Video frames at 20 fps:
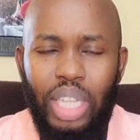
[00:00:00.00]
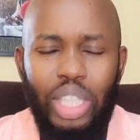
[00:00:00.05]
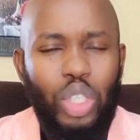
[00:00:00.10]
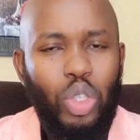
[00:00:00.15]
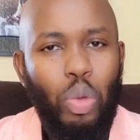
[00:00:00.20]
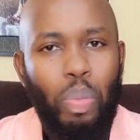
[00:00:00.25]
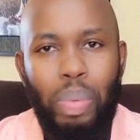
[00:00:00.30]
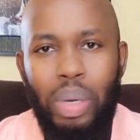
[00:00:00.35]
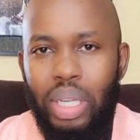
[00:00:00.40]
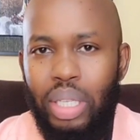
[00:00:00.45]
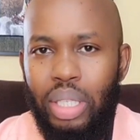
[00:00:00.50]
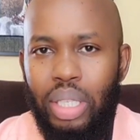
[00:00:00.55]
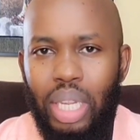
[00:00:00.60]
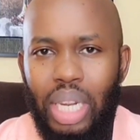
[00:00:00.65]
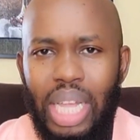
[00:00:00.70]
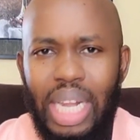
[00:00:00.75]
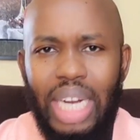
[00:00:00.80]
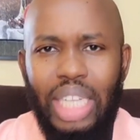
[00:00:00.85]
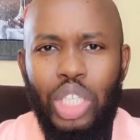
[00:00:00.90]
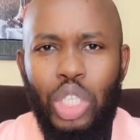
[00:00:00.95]
And so
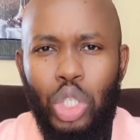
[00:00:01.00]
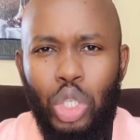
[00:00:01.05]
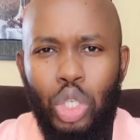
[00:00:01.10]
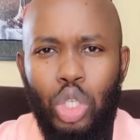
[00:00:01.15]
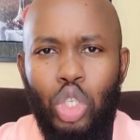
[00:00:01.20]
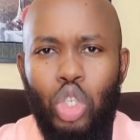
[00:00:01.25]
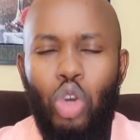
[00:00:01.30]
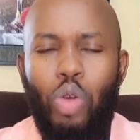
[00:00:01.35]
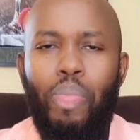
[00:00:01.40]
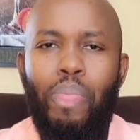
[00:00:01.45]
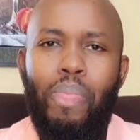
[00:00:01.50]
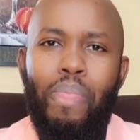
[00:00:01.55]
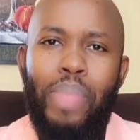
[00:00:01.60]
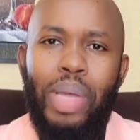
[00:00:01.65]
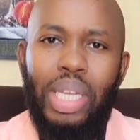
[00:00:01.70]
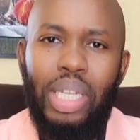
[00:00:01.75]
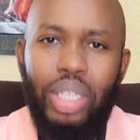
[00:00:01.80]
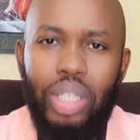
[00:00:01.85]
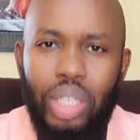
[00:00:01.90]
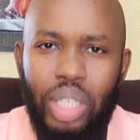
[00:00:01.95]
please, let us stop
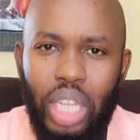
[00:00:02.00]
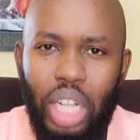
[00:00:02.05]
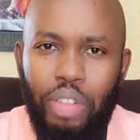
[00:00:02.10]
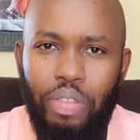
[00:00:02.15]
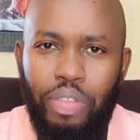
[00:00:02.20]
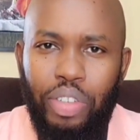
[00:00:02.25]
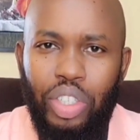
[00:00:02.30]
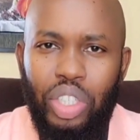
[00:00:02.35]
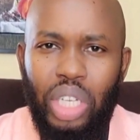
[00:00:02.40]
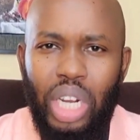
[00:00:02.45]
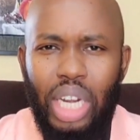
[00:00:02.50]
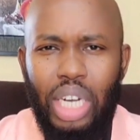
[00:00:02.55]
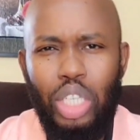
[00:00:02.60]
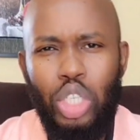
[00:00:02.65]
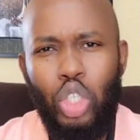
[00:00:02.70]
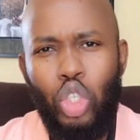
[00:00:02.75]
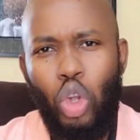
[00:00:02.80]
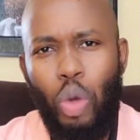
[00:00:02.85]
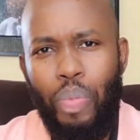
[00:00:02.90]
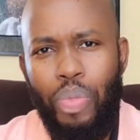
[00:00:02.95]
being selfish. Let
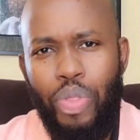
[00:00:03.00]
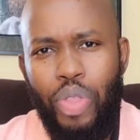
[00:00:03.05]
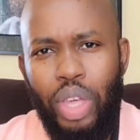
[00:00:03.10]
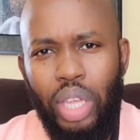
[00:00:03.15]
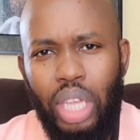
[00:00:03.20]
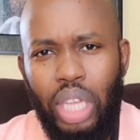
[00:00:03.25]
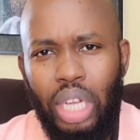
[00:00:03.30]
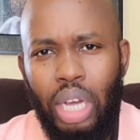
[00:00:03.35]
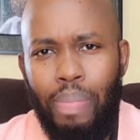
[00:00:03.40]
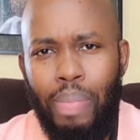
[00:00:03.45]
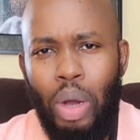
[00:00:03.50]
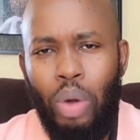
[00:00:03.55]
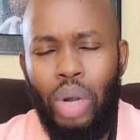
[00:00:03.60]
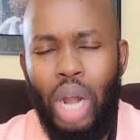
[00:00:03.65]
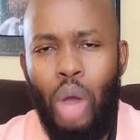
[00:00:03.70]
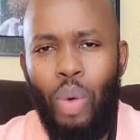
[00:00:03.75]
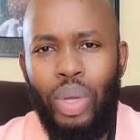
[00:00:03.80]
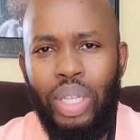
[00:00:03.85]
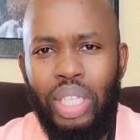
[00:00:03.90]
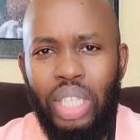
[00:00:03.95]
us stop thinking
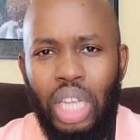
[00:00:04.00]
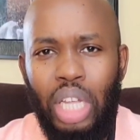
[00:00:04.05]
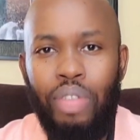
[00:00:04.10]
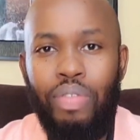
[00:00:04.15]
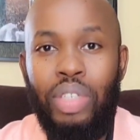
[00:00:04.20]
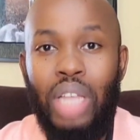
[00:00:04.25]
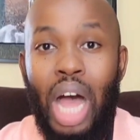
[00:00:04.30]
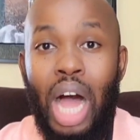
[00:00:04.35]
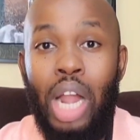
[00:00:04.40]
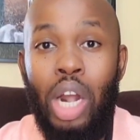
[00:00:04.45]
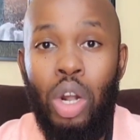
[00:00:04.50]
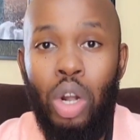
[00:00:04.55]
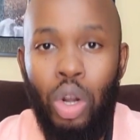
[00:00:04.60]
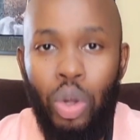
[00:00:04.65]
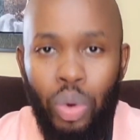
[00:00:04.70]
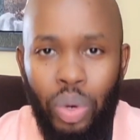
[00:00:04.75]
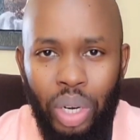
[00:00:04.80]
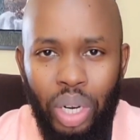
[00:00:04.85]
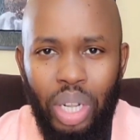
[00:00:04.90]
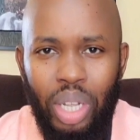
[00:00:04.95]
about ourselves
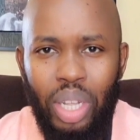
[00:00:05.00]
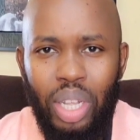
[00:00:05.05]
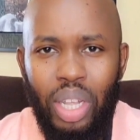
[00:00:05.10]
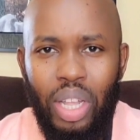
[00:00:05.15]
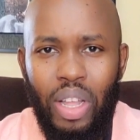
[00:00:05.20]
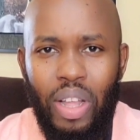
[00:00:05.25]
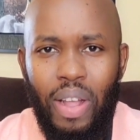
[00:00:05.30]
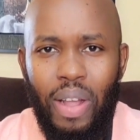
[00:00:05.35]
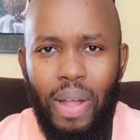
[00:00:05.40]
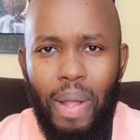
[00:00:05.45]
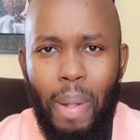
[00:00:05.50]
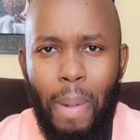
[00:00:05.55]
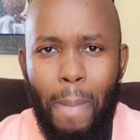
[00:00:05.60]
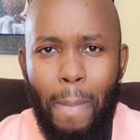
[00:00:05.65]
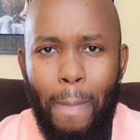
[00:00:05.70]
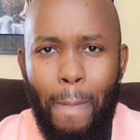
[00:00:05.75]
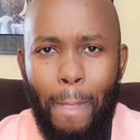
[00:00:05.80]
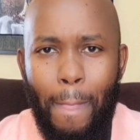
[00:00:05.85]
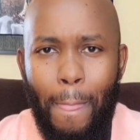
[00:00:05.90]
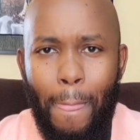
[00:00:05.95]
alone.
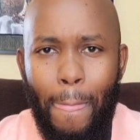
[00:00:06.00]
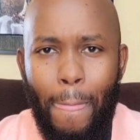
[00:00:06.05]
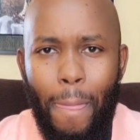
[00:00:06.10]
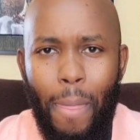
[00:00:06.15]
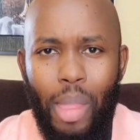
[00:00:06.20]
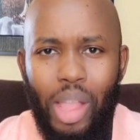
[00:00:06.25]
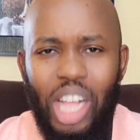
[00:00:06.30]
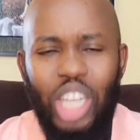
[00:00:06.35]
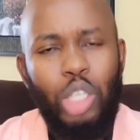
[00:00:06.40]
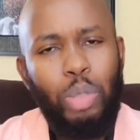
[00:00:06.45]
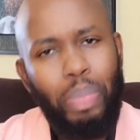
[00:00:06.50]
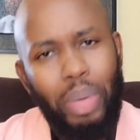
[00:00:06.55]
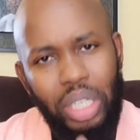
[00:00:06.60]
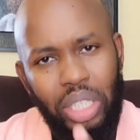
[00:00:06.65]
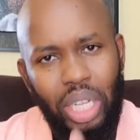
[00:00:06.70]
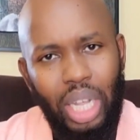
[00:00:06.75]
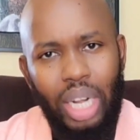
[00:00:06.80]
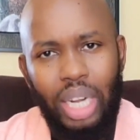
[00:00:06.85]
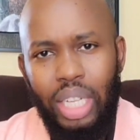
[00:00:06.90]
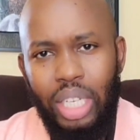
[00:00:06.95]

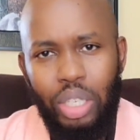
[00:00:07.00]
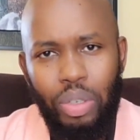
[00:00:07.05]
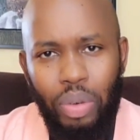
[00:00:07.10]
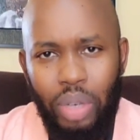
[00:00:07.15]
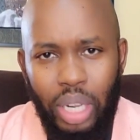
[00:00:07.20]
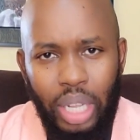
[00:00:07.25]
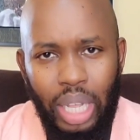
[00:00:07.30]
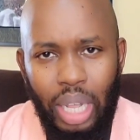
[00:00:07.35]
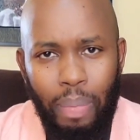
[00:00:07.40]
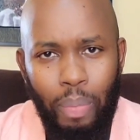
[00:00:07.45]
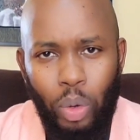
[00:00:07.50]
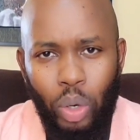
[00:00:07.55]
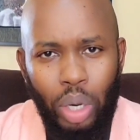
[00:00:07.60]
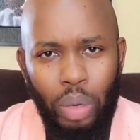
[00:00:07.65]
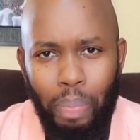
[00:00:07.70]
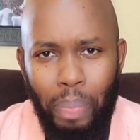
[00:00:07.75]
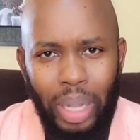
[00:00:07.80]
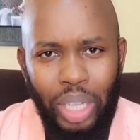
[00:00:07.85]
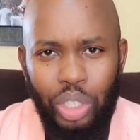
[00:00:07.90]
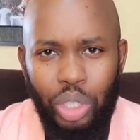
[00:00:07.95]
Especially today, I'm
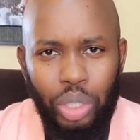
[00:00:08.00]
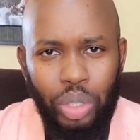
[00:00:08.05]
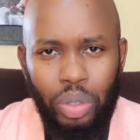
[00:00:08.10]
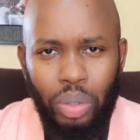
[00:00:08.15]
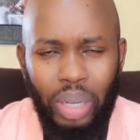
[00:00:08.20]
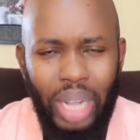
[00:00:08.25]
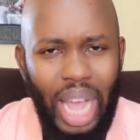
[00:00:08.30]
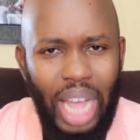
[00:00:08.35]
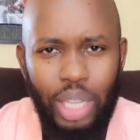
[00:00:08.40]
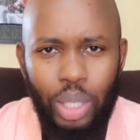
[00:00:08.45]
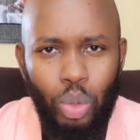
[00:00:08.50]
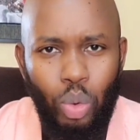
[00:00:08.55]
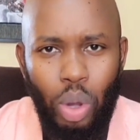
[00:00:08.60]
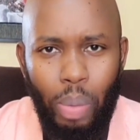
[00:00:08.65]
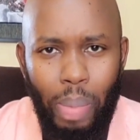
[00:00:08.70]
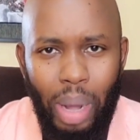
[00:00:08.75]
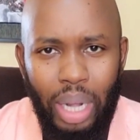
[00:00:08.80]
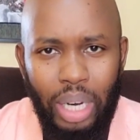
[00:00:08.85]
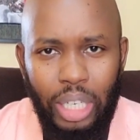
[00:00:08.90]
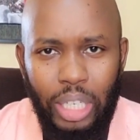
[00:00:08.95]
going to mention guys who
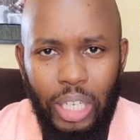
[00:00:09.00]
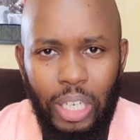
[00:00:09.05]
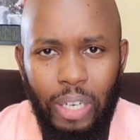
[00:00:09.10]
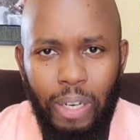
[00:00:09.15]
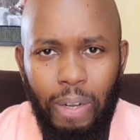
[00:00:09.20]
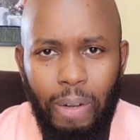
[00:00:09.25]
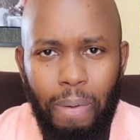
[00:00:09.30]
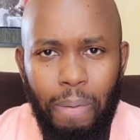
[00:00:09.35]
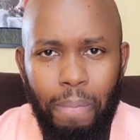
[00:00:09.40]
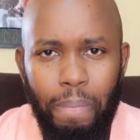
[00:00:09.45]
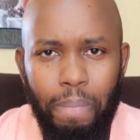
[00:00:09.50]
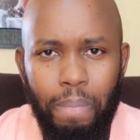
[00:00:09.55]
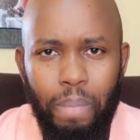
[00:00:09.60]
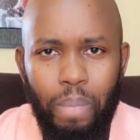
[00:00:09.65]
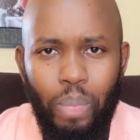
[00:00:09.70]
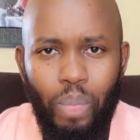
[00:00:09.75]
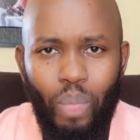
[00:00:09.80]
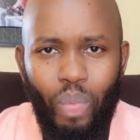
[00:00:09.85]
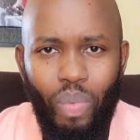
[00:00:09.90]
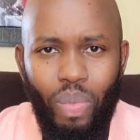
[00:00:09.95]
are married.
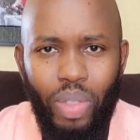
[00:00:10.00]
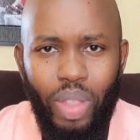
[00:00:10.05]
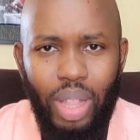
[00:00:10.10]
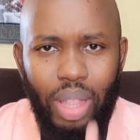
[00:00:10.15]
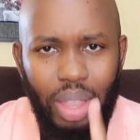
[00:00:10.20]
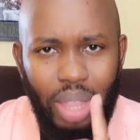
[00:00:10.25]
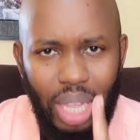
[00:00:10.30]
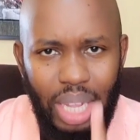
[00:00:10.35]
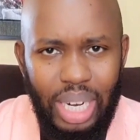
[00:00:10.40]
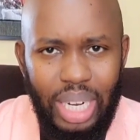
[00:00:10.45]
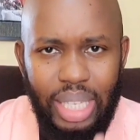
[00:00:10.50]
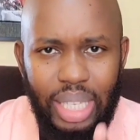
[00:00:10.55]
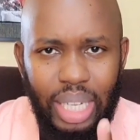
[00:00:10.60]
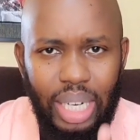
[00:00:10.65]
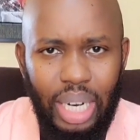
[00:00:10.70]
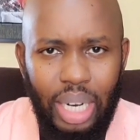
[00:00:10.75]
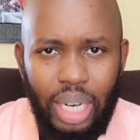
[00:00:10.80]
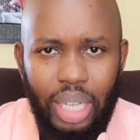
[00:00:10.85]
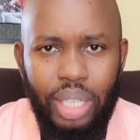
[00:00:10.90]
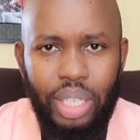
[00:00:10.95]

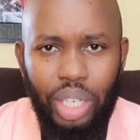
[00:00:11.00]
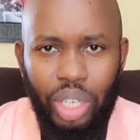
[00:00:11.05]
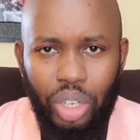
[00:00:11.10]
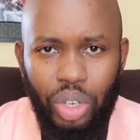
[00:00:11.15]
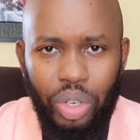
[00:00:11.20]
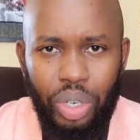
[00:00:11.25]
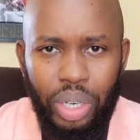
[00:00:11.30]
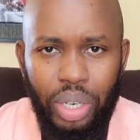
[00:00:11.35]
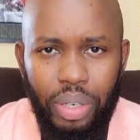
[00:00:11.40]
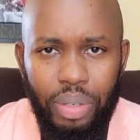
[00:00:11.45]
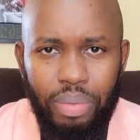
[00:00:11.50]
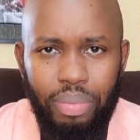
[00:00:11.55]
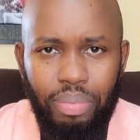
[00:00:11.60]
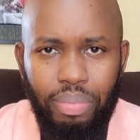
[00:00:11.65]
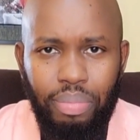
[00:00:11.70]
Listen and listen good.